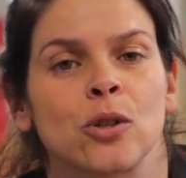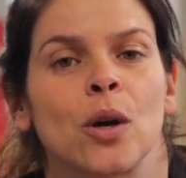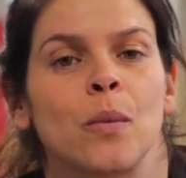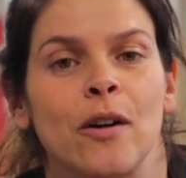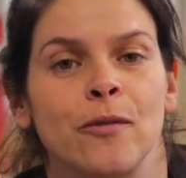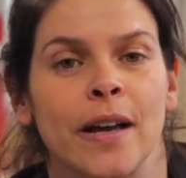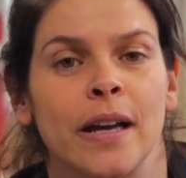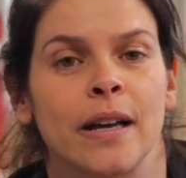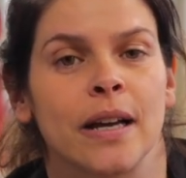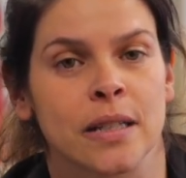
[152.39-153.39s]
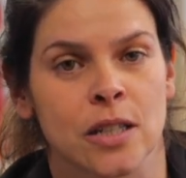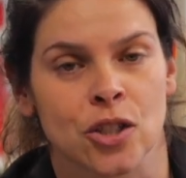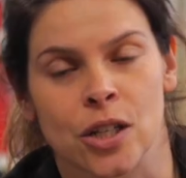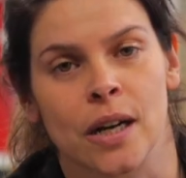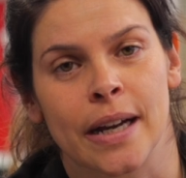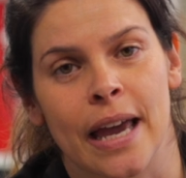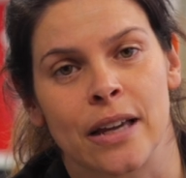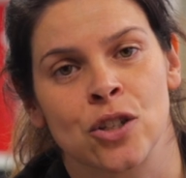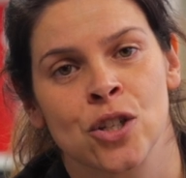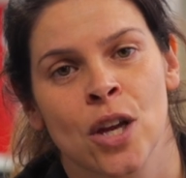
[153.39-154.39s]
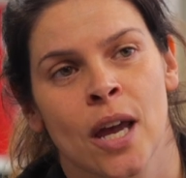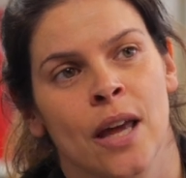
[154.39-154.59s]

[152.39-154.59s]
on her welfare at such a young age